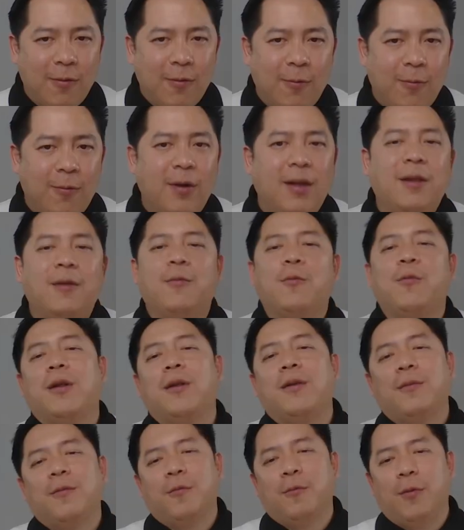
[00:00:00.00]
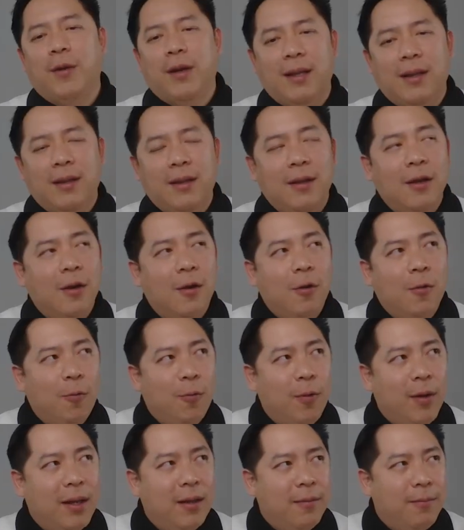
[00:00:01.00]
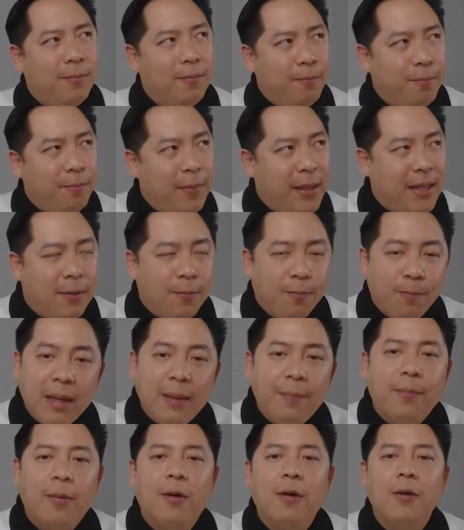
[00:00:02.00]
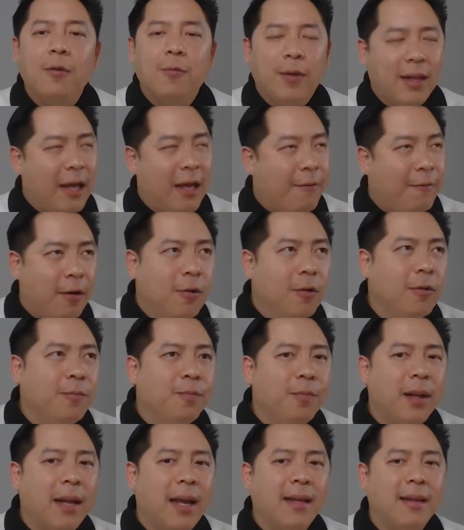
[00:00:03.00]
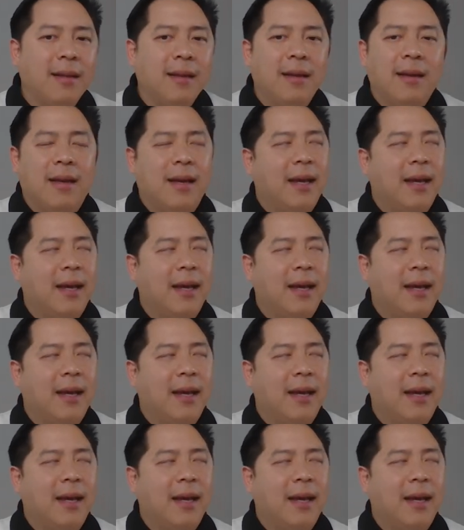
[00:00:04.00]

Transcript: Will will will will meet people, will have a good plan,